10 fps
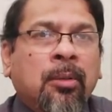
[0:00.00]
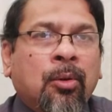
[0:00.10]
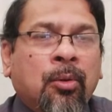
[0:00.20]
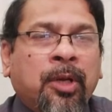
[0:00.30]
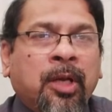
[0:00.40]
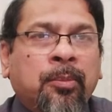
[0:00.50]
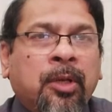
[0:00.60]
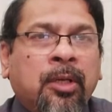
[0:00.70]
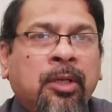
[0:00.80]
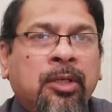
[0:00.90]
low back
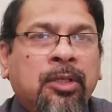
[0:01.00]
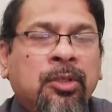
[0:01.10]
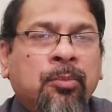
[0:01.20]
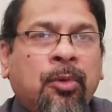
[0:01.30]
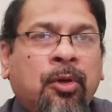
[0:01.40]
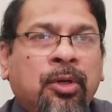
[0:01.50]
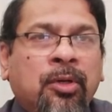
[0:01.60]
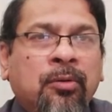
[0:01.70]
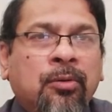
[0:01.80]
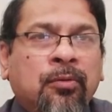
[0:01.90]
pain, it is
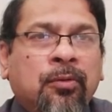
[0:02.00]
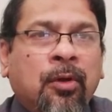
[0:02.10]
important to